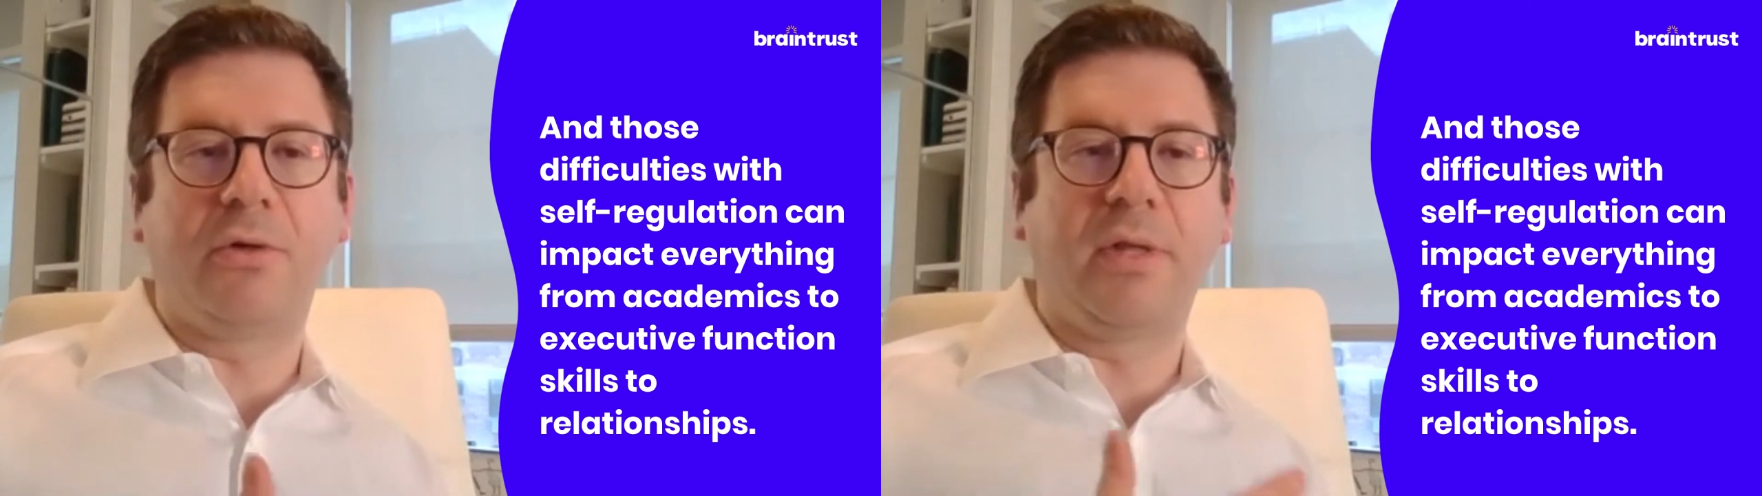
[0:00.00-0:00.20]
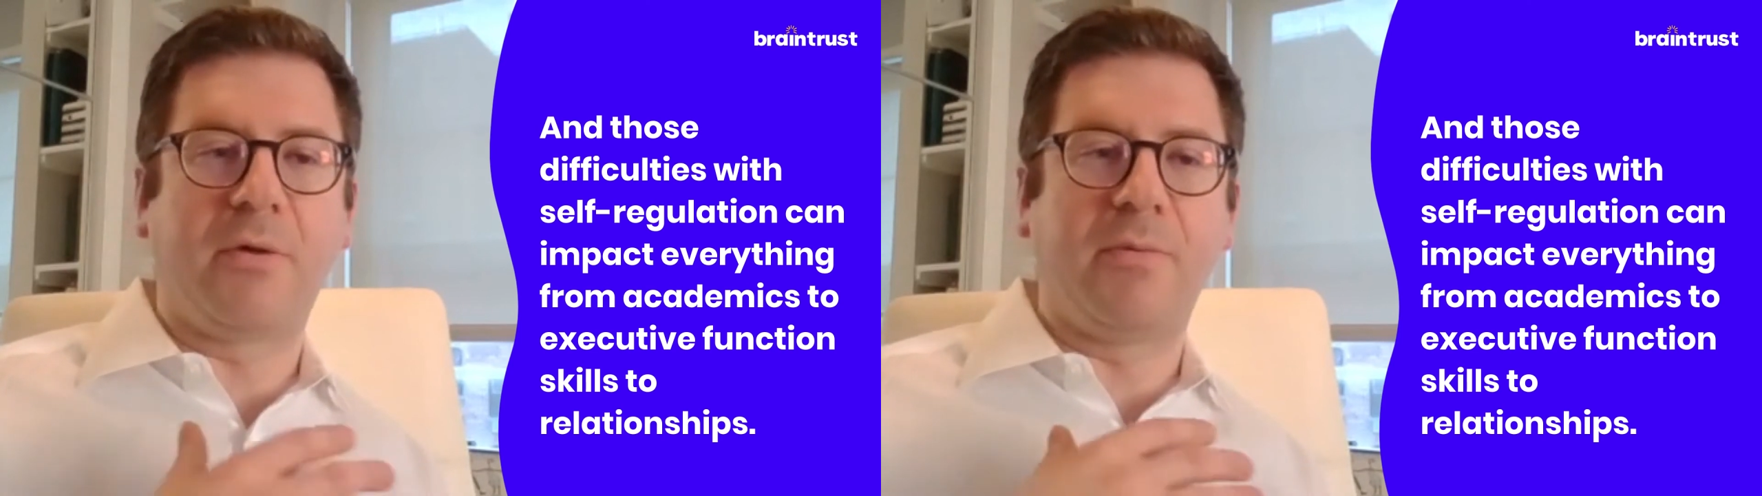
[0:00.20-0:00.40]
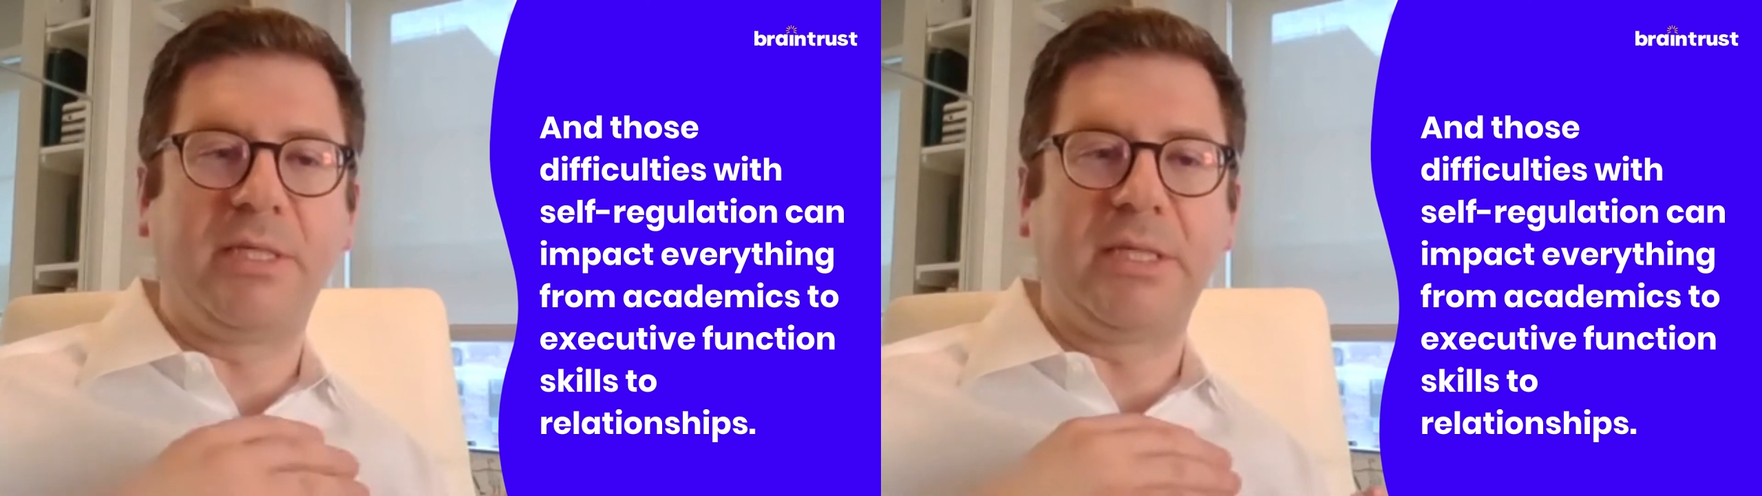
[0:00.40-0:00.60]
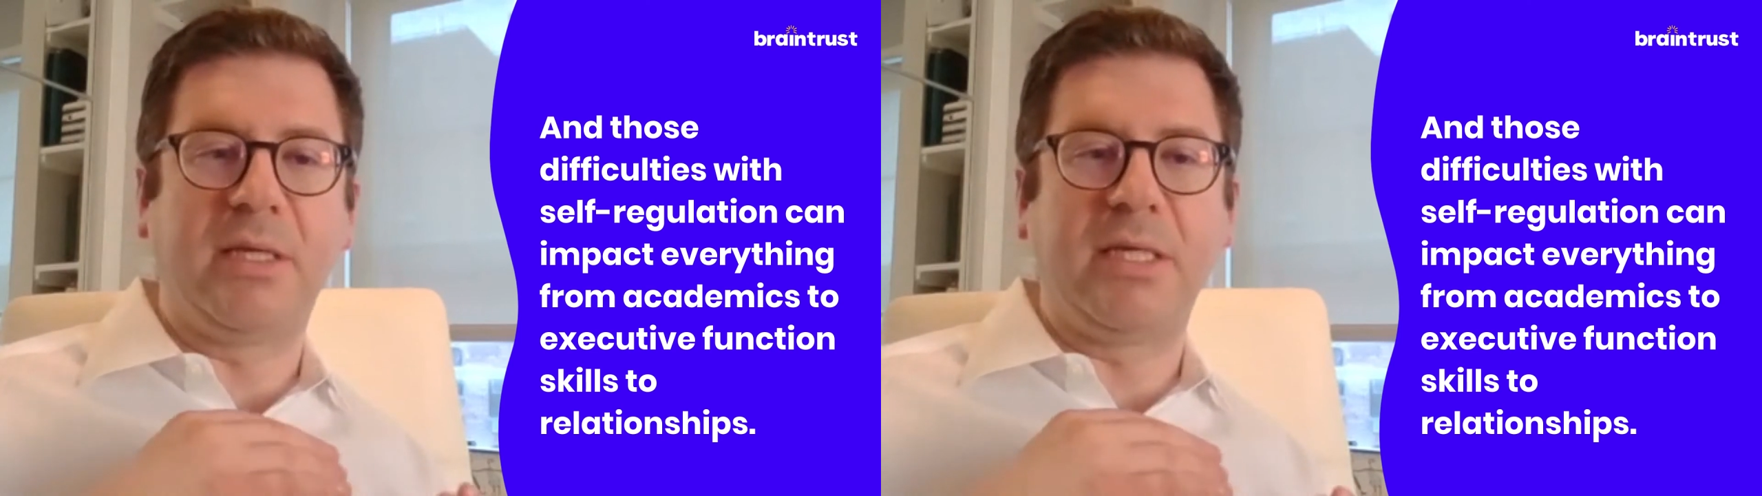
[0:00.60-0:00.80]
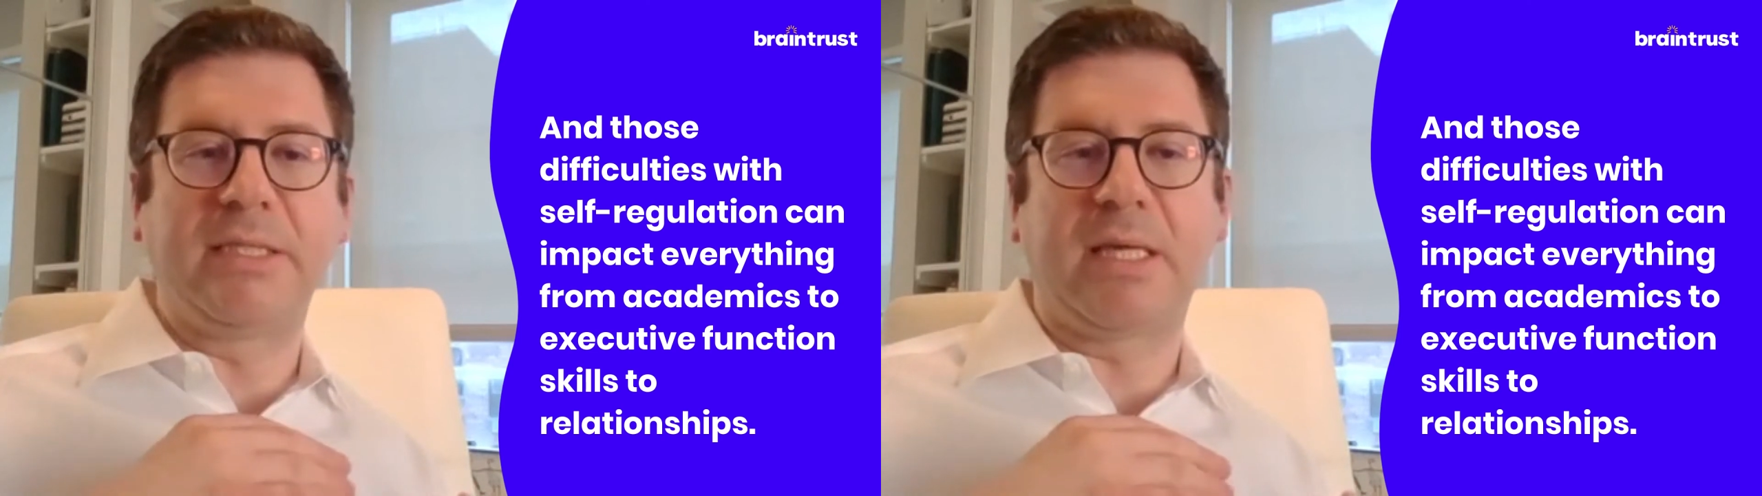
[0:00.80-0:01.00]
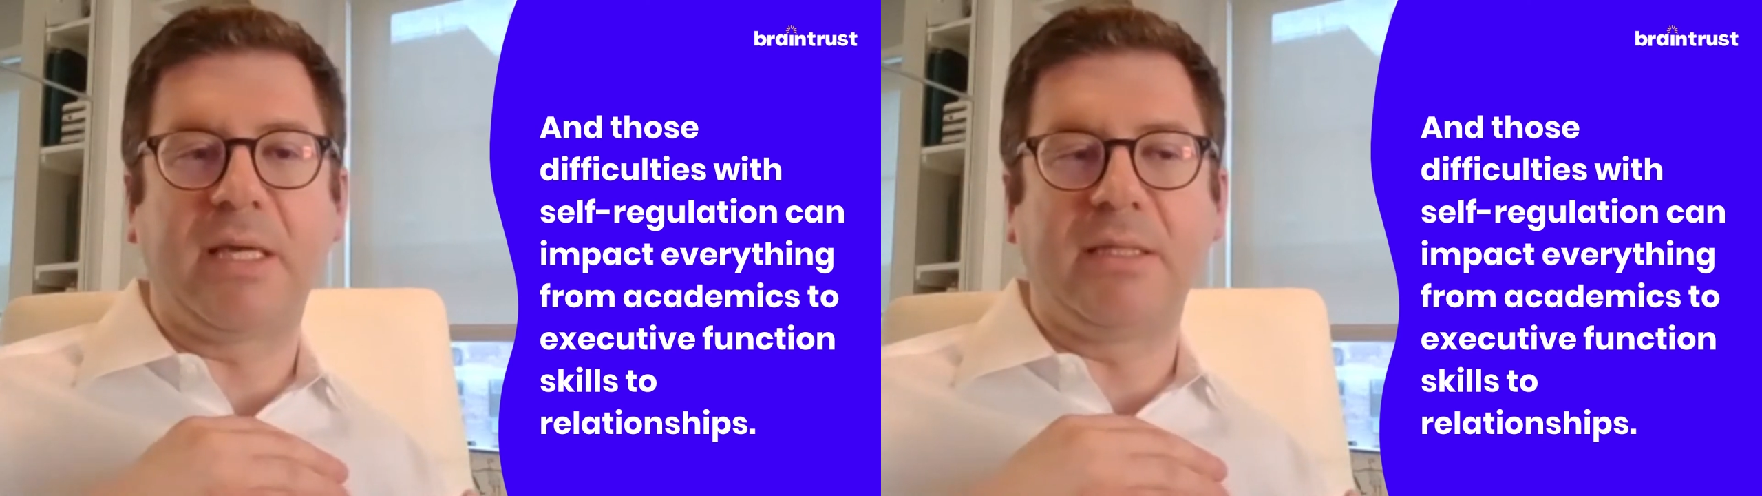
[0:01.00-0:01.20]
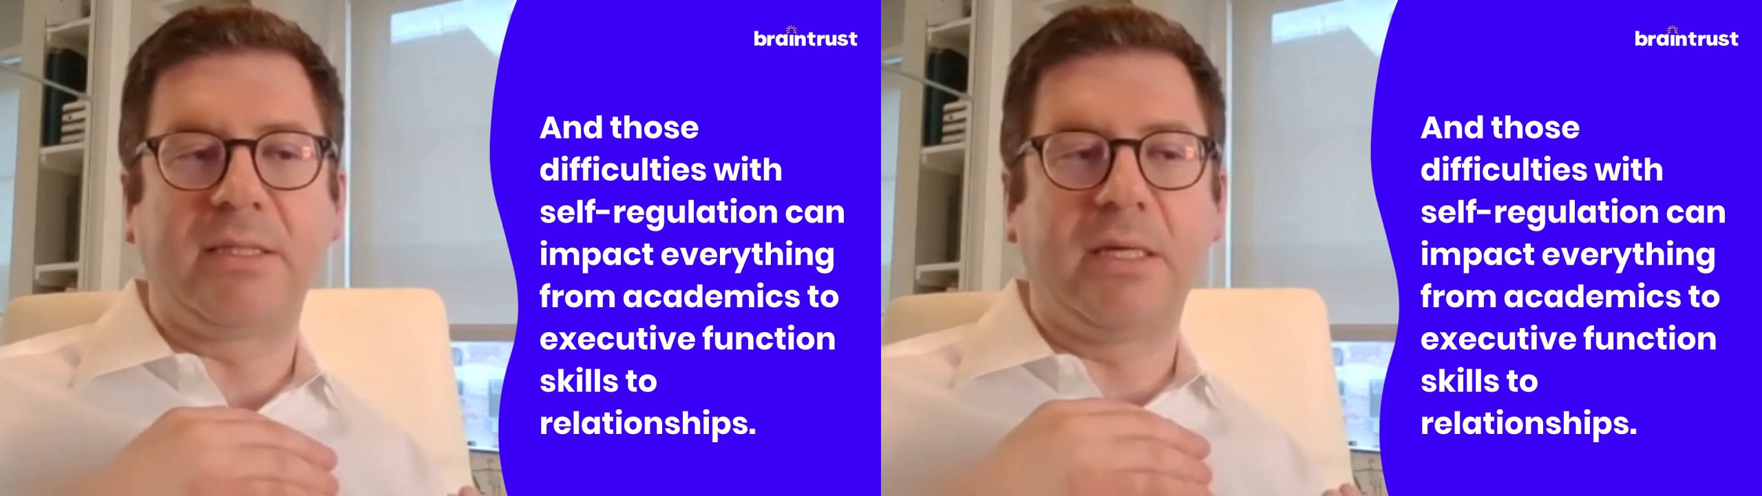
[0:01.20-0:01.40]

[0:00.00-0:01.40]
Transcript: Like we see these kids